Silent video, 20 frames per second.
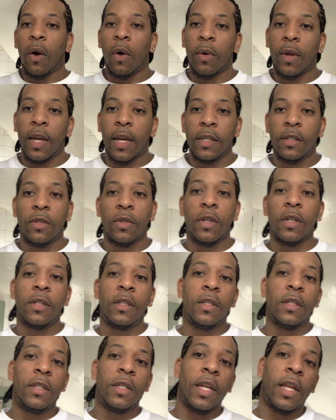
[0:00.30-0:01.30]
Okay, so
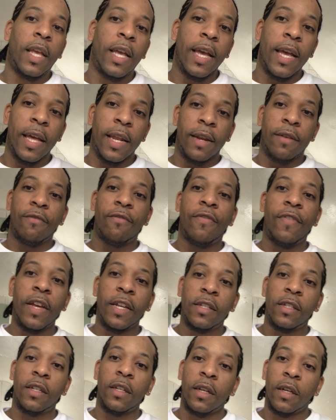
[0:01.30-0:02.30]
this is the Canon
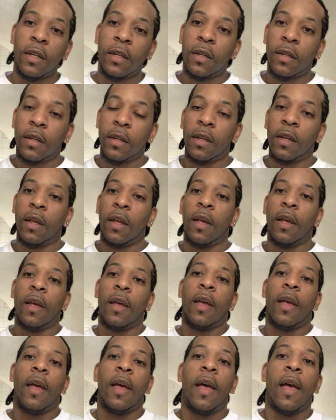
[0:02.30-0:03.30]
Vixia
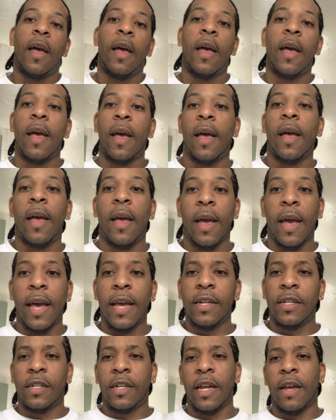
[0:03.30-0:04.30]

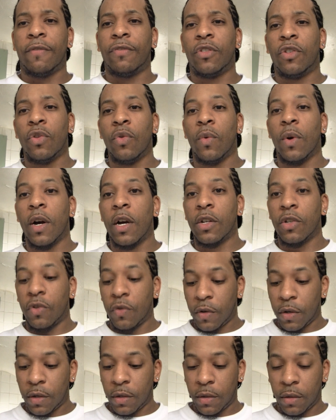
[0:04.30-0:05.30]

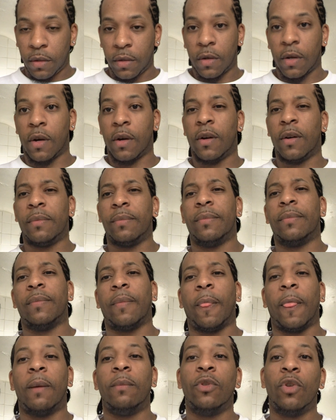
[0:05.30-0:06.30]
HF200.
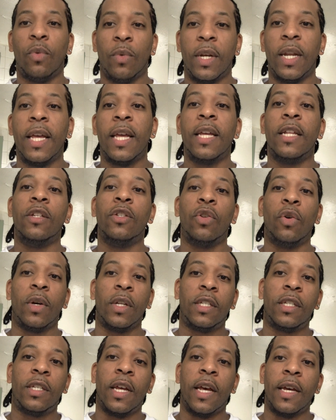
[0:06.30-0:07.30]
I'm doing an
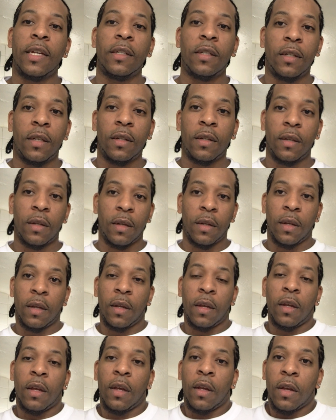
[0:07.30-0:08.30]
indoor test,
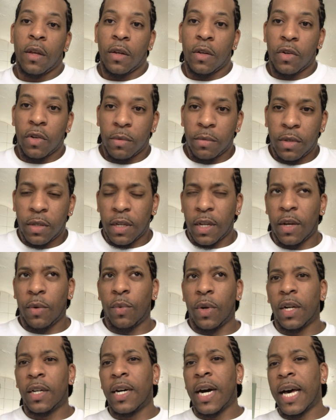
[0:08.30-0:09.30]
you know what I'm saying,
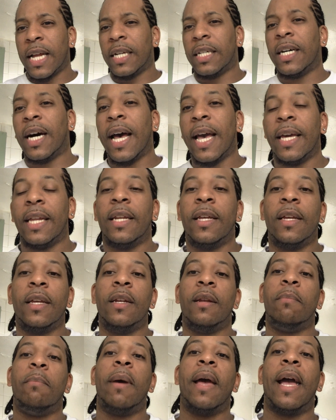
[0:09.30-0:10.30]
with a lot of lighting in
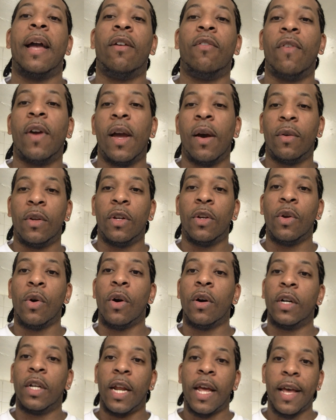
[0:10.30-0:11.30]
the background and
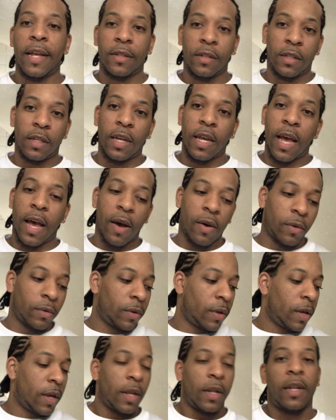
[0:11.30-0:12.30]
all of that. See how
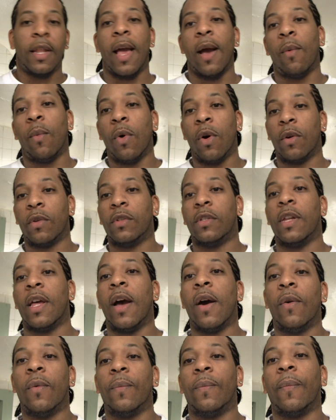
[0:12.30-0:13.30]
that works
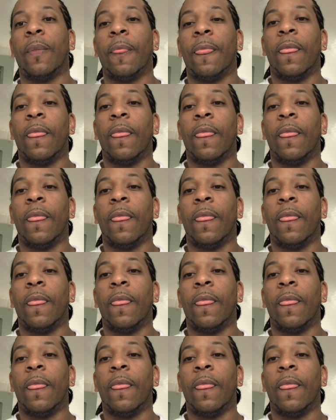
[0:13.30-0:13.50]
out.